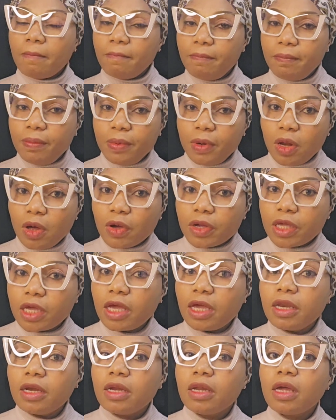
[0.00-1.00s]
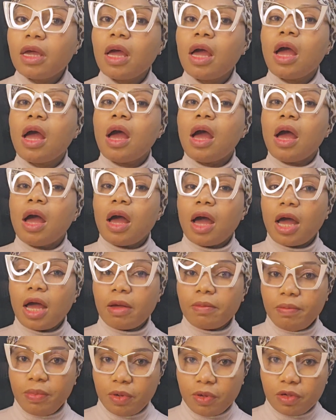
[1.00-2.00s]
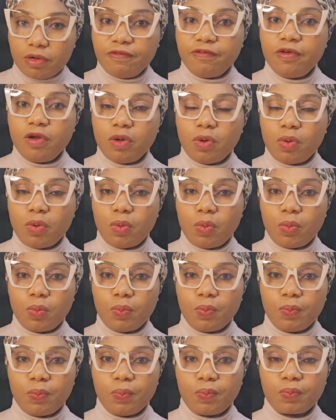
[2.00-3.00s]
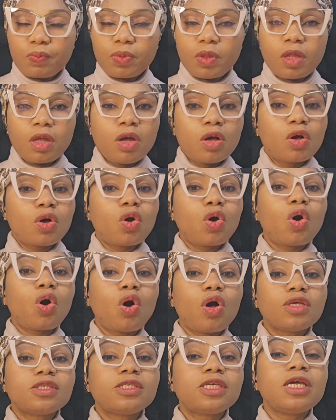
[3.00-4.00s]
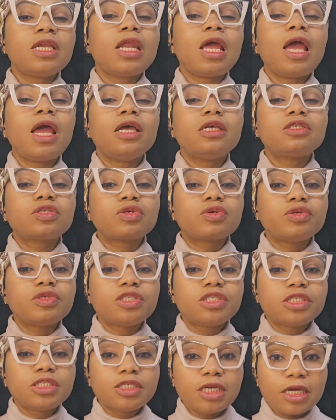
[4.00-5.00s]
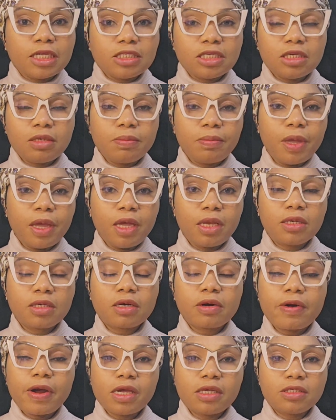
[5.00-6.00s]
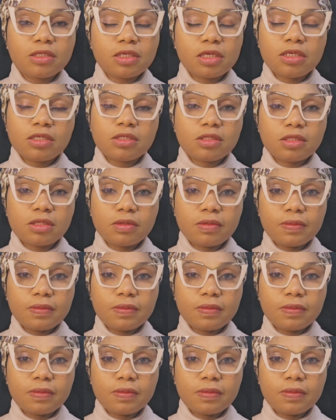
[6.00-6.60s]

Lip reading: blocking her blood flow, causing excruciating pain crises.